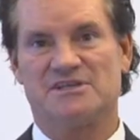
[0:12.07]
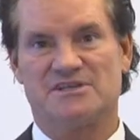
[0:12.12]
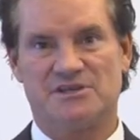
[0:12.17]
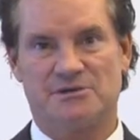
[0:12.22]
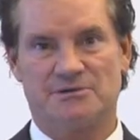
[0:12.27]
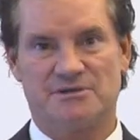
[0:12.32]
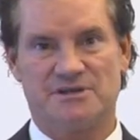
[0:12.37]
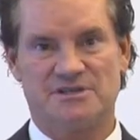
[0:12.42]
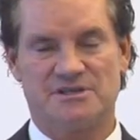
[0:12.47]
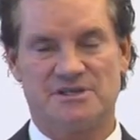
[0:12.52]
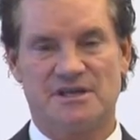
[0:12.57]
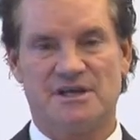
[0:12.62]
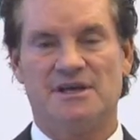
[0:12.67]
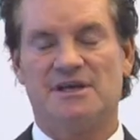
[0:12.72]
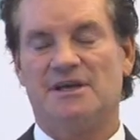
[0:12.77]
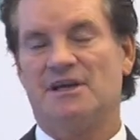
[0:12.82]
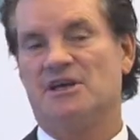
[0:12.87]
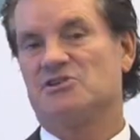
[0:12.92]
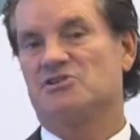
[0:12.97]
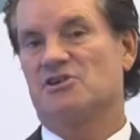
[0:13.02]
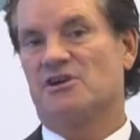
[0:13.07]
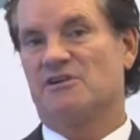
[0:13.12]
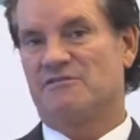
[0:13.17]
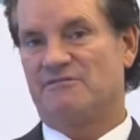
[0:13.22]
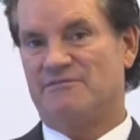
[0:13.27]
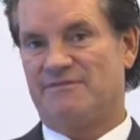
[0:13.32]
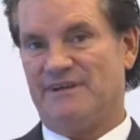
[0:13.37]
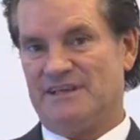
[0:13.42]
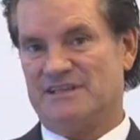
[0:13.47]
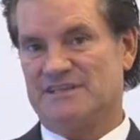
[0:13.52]
series is on
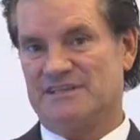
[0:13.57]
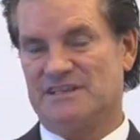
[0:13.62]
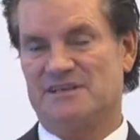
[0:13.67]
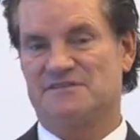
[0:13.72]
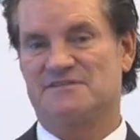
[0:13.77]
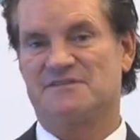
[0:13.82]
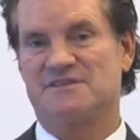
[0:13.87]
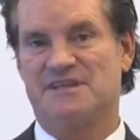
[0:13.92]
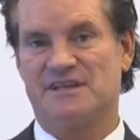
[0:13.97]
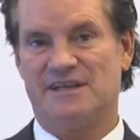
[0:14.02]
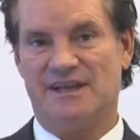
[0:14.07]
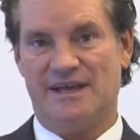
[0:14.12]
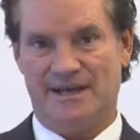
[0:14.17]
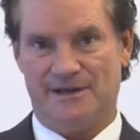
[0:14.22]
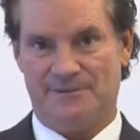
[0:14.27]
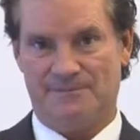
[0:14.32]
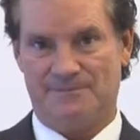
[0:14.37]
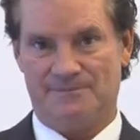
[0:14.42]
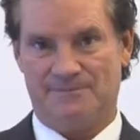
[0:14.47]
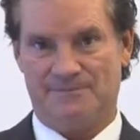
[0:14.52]
facelifts today.